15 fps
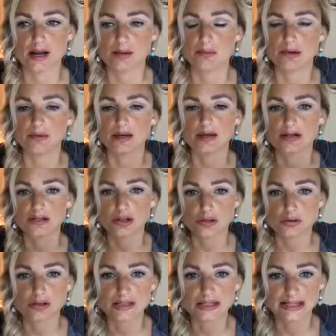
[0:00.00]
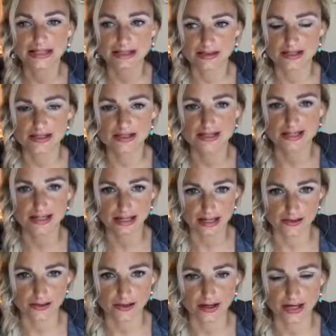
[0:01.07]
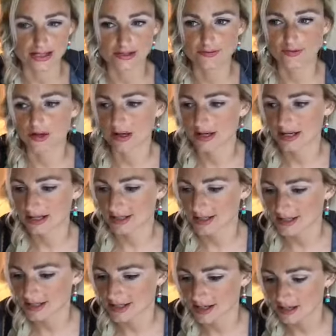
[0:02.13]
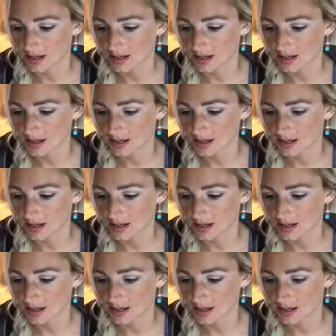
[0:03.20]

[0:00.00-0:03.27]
but we are totally in this together as far as